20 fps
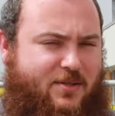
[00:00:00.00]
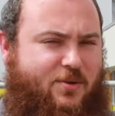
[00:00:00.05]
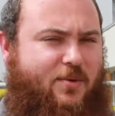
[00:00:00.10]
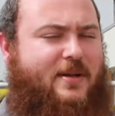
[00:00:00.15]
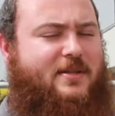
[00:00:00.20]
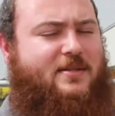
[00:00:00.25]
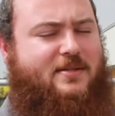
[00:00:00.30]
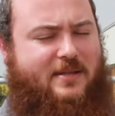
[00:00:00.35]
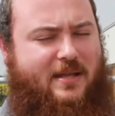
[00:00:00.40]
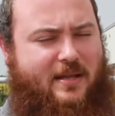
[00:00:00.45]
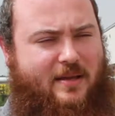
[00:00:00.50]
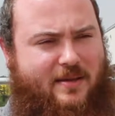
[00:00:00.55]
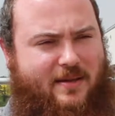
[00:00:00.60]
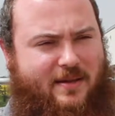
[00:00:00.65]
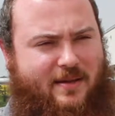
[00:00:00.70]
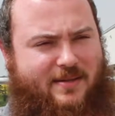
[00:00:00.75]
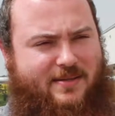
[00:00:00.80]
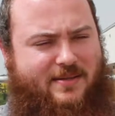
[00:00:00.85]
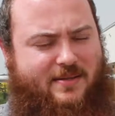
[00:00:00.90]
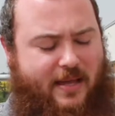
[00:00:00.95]
So it's
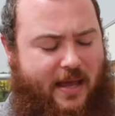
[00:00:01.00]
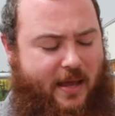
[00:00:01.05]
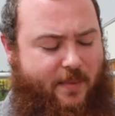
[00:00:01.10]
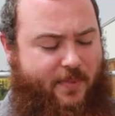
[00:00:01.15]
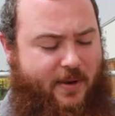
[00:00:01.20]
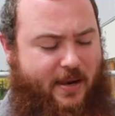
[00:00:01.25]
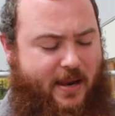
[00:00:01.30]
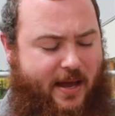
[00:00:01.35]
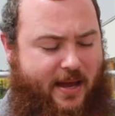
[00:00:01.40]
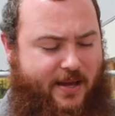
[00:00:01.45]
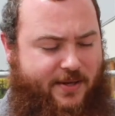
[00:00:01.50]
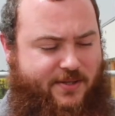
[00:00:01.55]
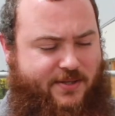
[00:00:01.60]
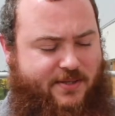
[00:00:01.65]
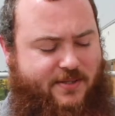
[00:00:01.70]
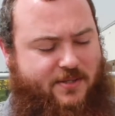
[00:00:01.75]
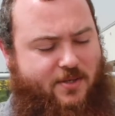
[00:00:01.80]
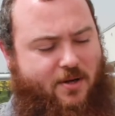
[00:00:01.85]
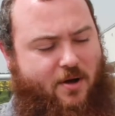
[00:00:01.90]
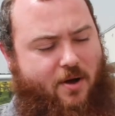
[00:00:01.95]

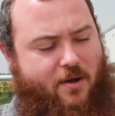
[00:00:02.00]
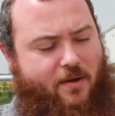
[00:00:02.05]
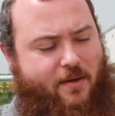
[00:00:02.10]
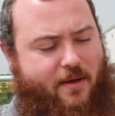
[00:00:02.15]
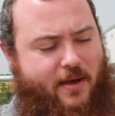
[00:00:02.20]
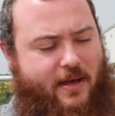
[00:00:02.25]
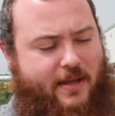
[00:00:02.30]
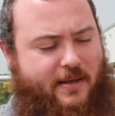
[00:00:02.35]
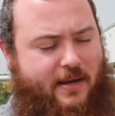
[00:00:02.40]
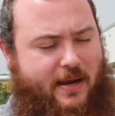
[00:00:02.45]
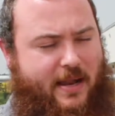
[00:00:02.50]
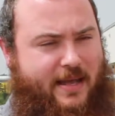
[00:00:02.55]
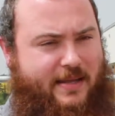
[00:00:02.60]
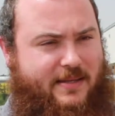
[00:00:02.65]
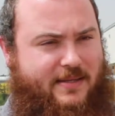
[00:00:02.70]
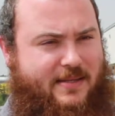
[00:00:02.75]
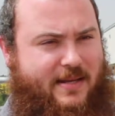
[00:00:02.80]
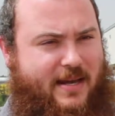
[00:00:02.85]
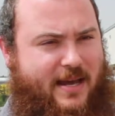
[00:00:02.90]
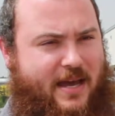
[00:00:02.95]
stabilized in a
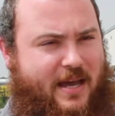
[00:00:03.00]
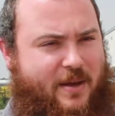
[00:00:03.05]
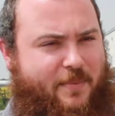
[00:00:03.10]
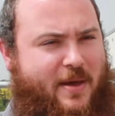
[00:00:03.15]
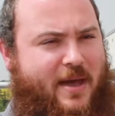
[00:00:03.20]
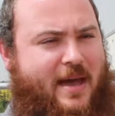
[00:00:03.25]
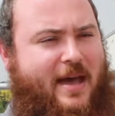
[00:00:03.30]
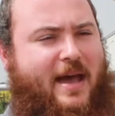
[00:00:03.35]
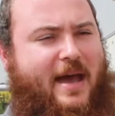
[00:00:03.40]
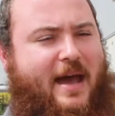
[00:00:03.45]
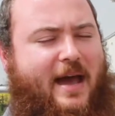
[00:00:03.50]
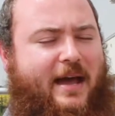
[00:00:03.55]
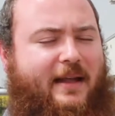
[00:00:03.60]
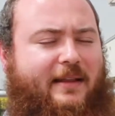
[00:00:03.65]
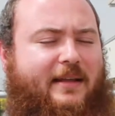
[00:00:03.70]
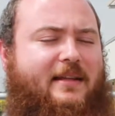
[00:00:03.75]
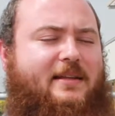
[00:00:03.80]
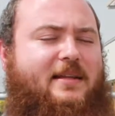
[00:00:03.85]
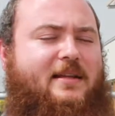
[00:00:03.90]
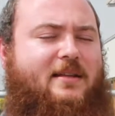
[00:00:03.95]
landscape
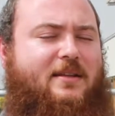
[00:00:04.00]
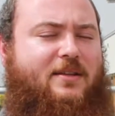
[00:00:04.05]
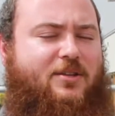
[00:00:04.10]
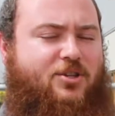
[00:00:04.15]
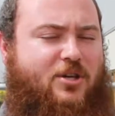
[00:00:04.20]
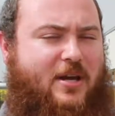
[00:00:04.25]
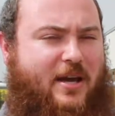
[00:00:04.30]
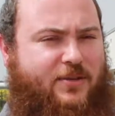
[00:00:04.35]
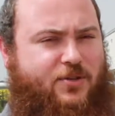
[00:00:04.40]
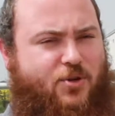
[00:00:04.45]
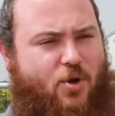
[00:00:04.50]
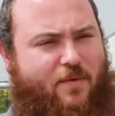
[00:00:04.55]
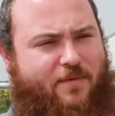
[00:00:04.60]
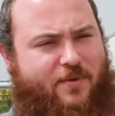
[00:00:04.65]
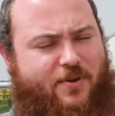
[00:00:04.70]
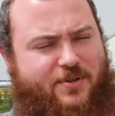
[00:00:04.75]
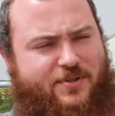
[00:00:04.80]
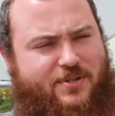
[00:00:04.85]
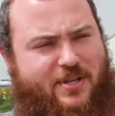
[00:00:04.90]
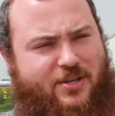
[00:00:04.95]
and it didn't change
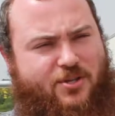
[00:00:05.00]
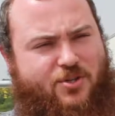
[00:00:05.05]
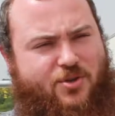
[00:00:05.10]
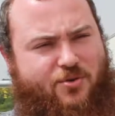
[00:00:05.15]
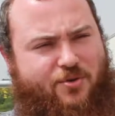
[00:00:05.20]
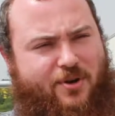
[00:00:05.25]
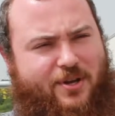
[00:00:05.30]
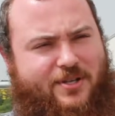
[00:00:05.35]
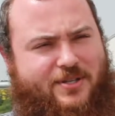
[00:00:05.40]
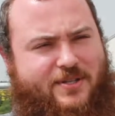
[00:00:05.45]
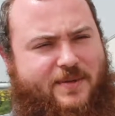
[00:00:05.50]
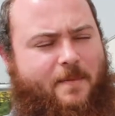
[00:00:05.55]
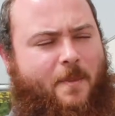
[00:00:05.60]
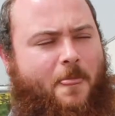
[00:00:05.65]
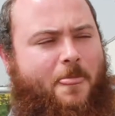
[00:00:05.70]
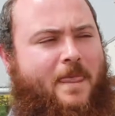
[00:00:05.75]
over the centuries.